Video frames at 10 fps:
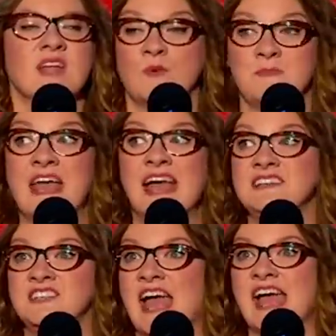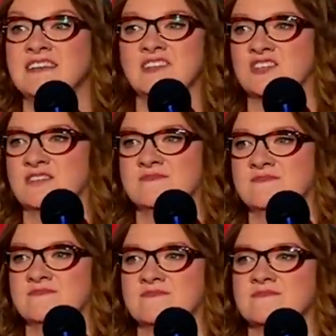It would be end to end.
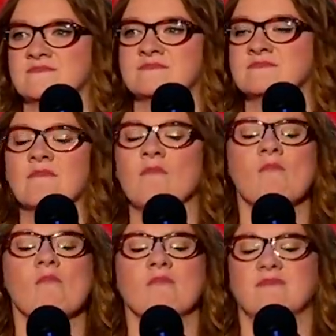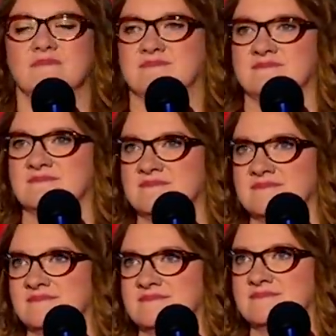
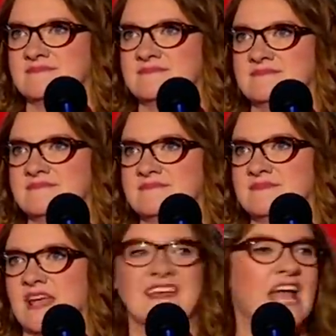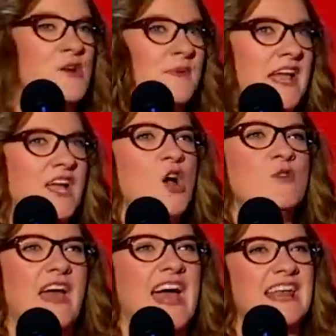And the cat would be like, who
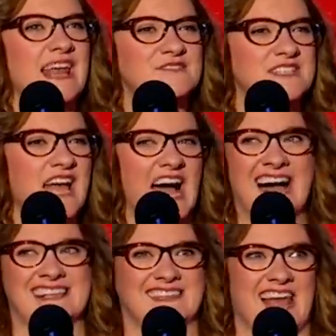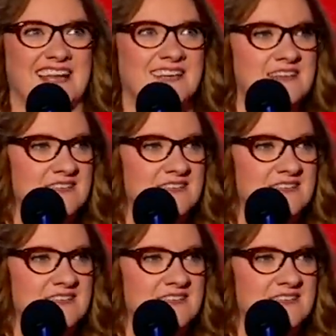the hell lives here? Aslan?